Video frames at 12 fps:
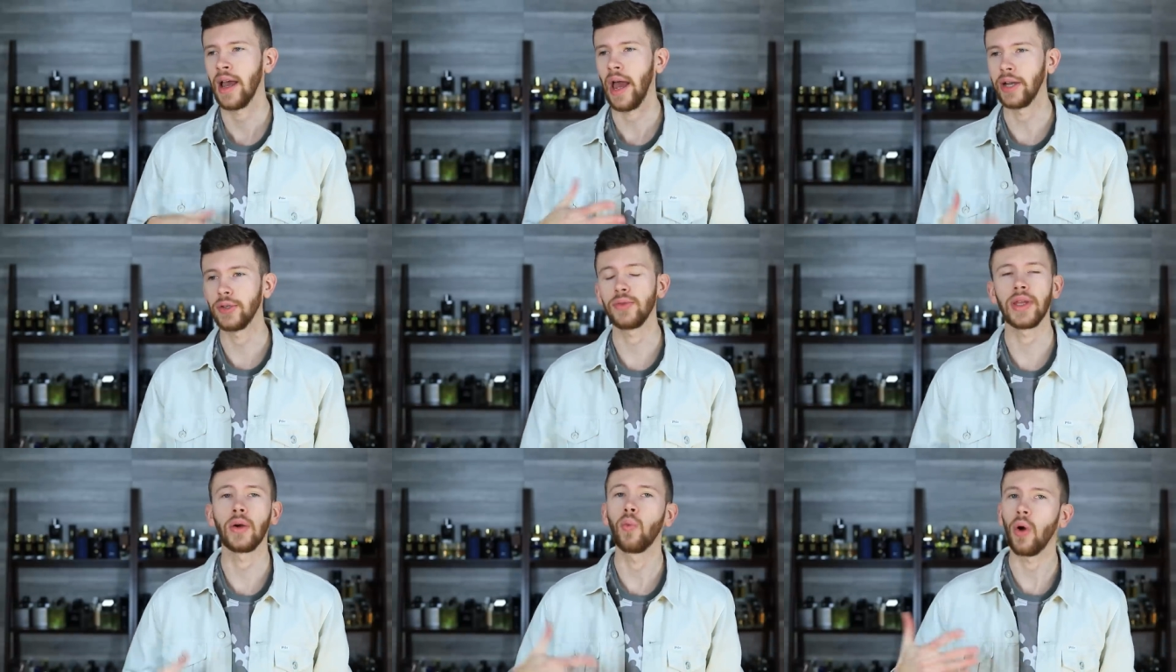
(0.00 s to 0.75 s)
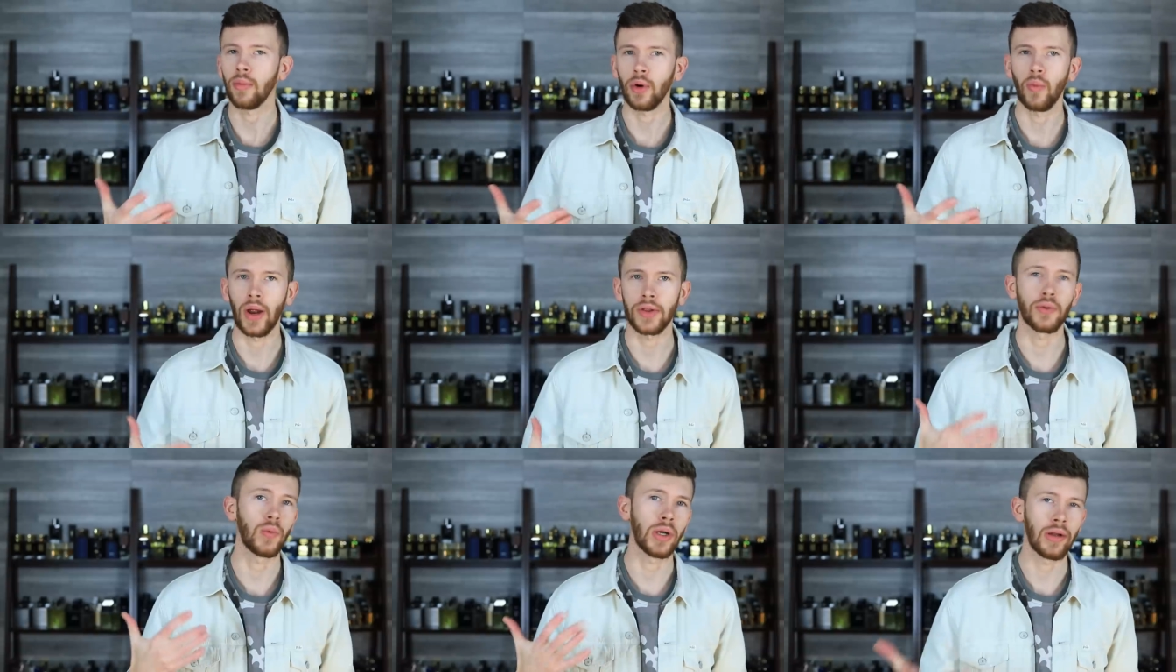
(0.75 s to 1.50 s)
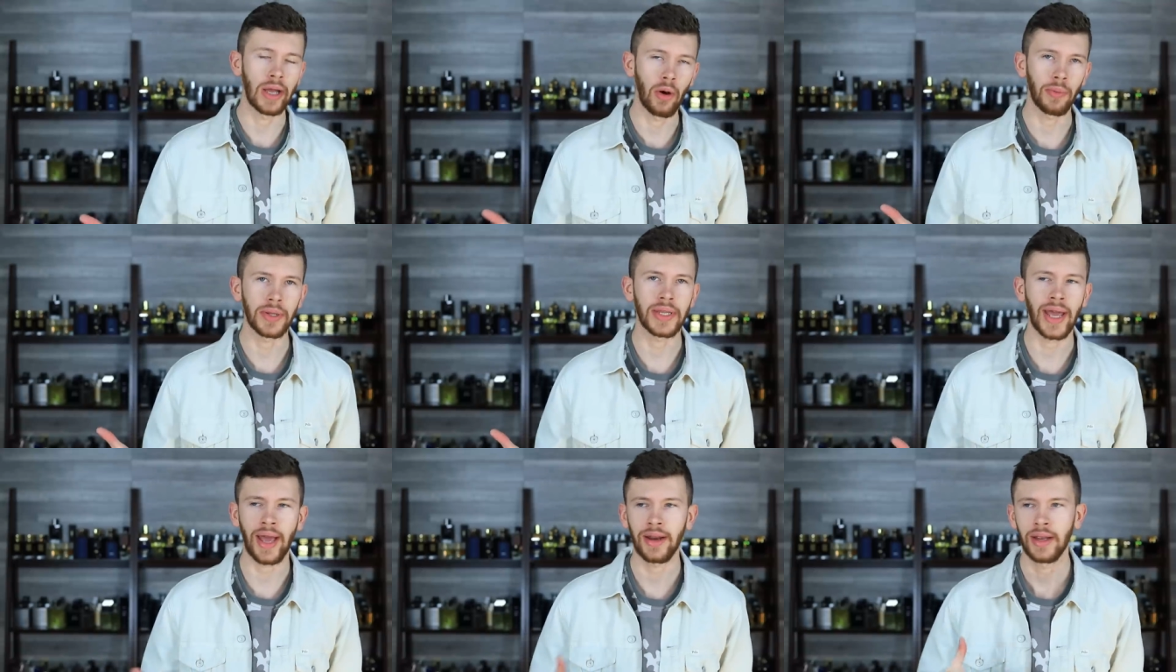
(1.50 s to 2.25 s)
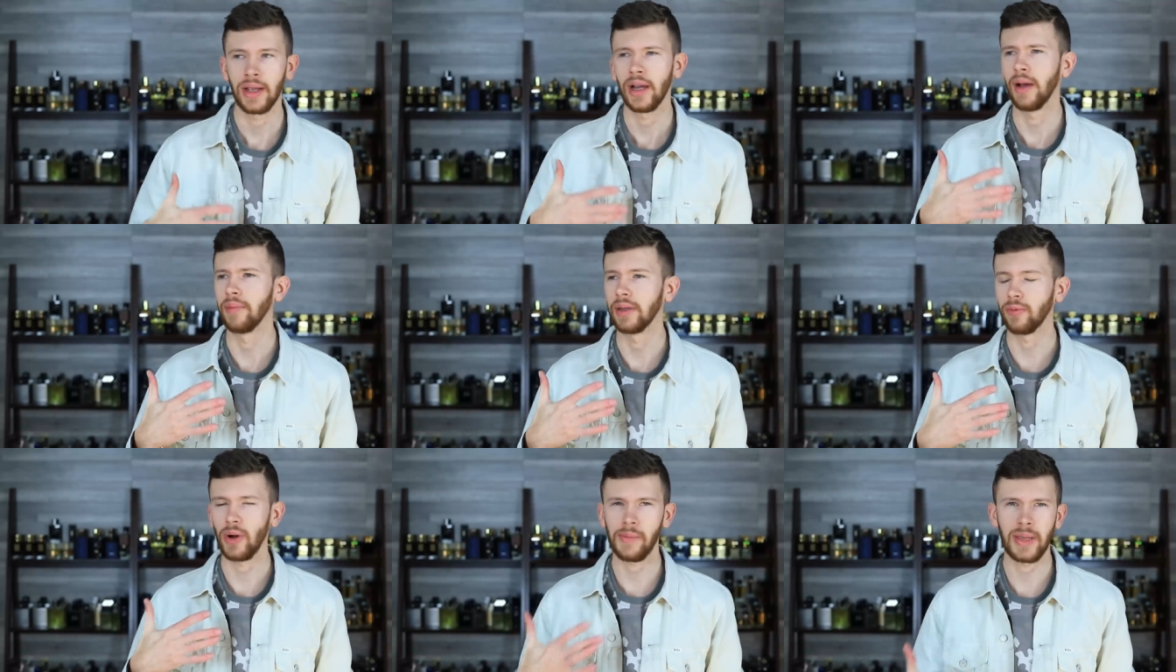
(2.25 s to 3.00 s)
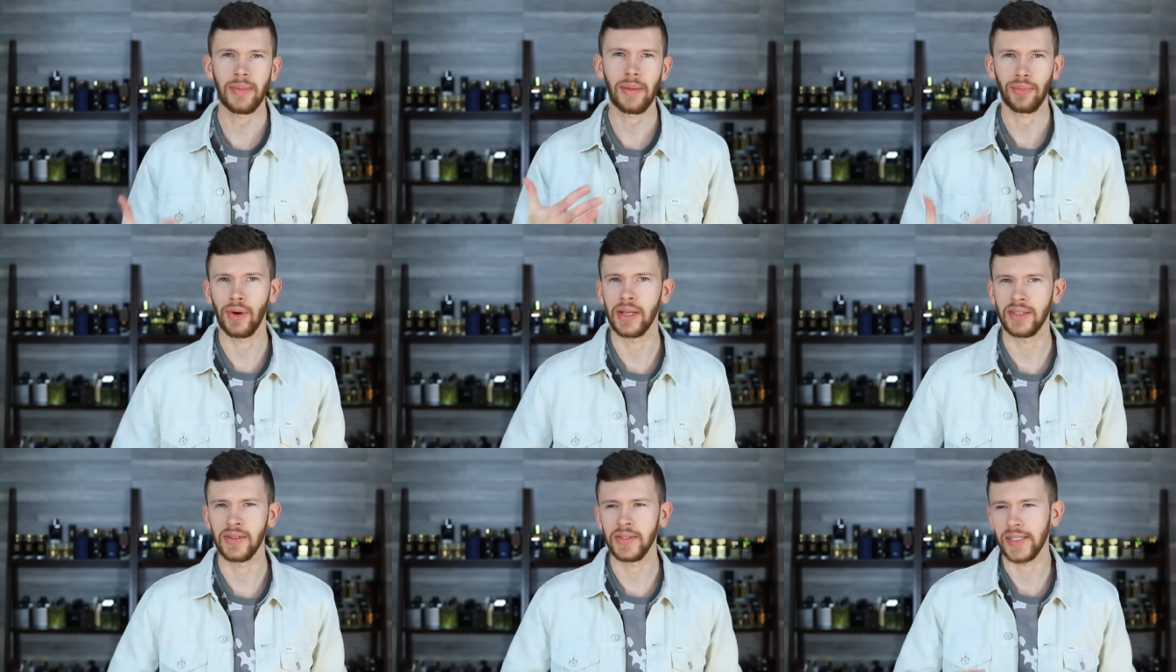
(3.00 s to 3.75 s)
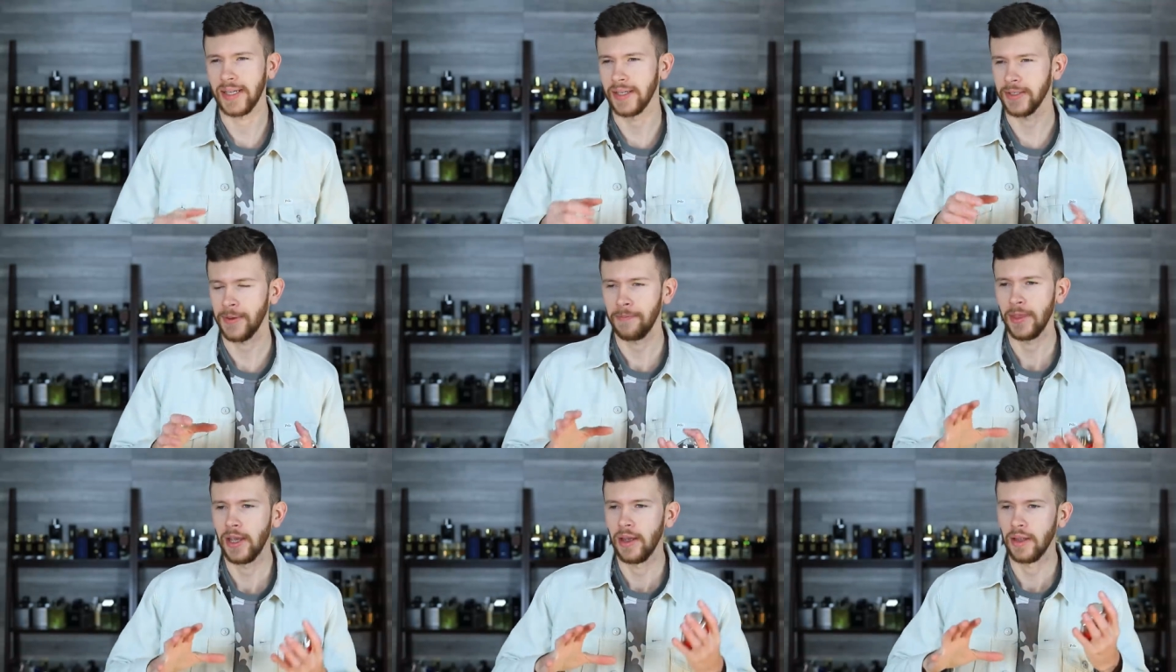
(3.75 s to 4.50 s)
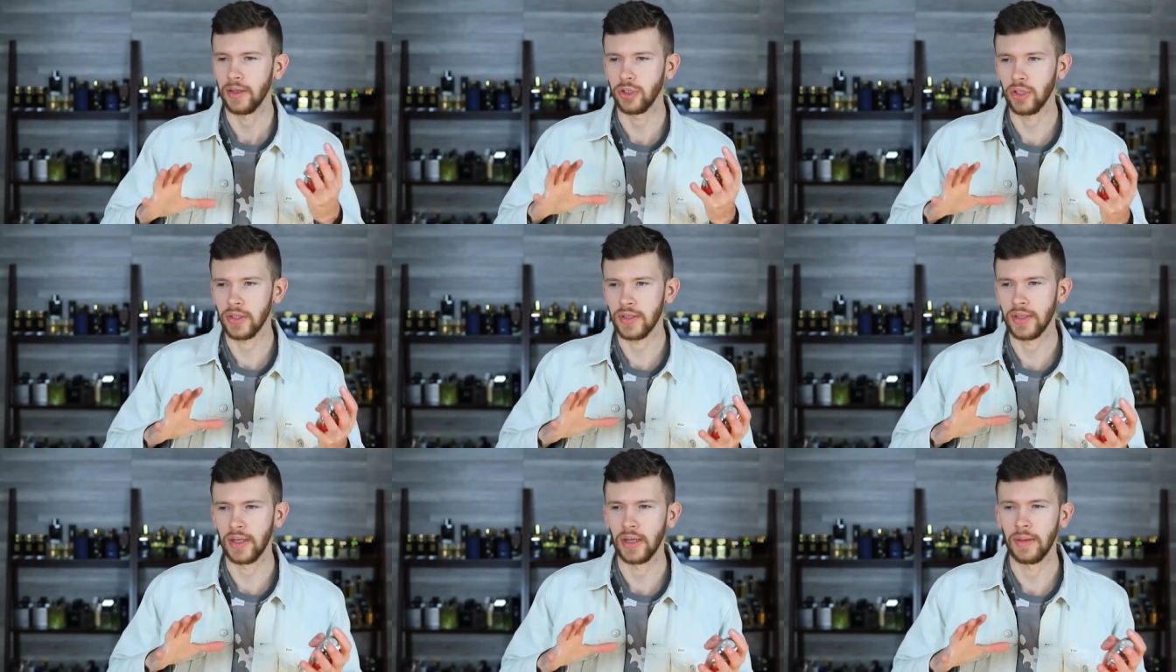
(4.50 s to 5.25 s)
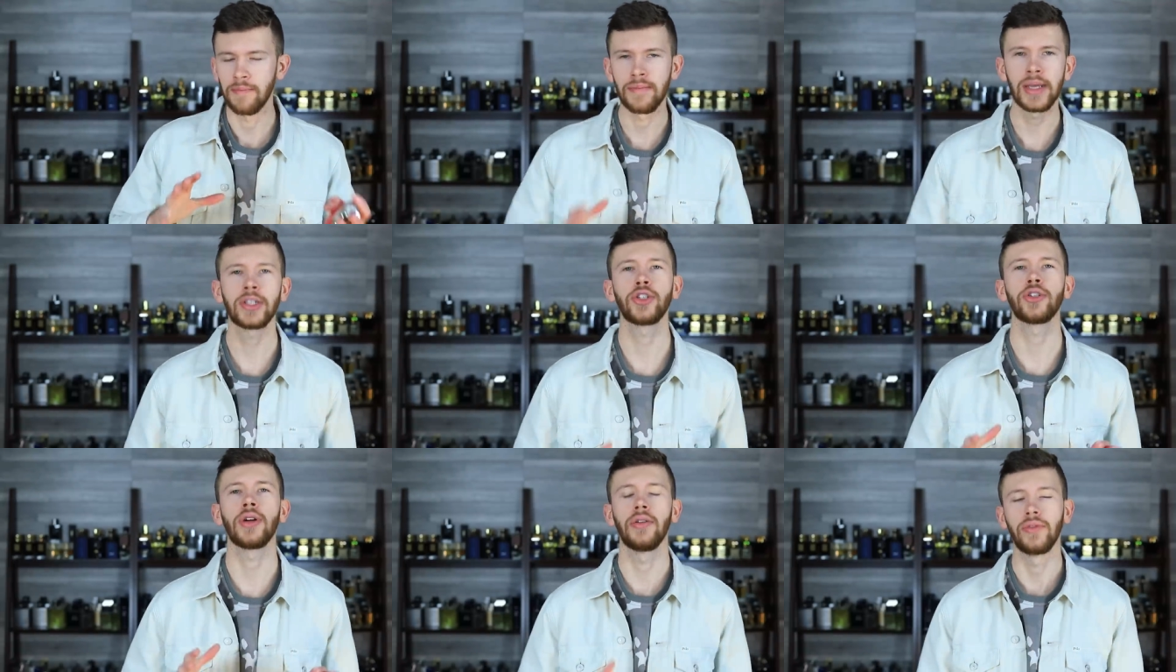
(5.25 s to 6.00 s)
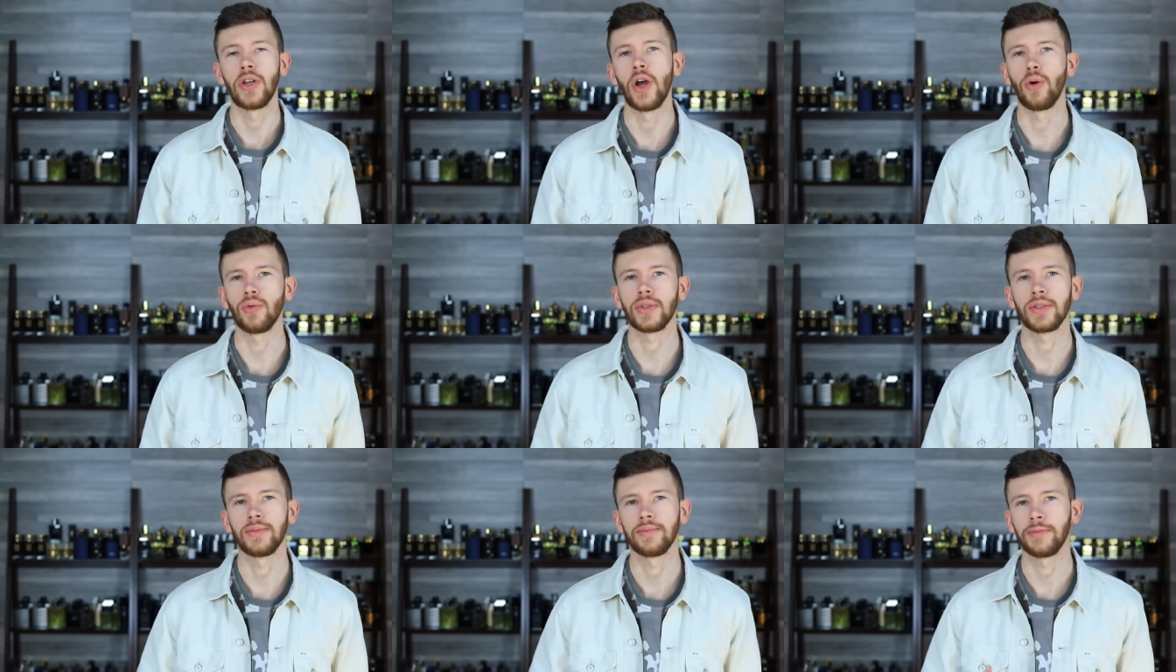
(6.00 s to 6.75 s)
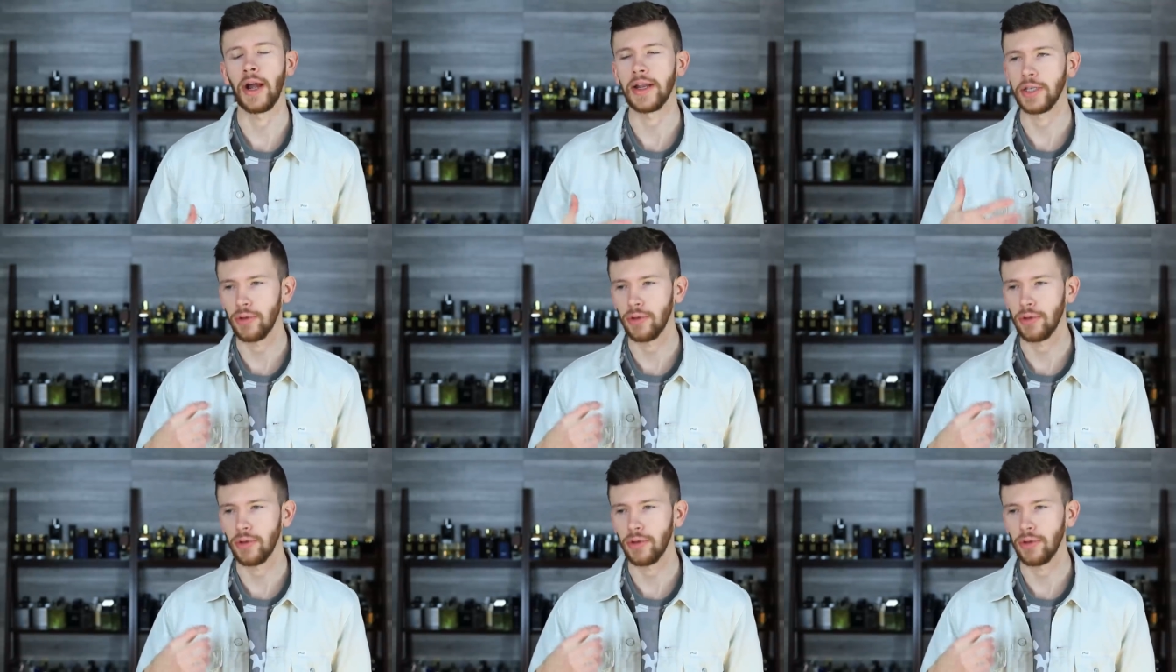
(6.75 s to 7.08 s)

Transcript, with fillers: I do think warmer weather will help in that, uh, but what I mean by presence is just the mixture of notes, right?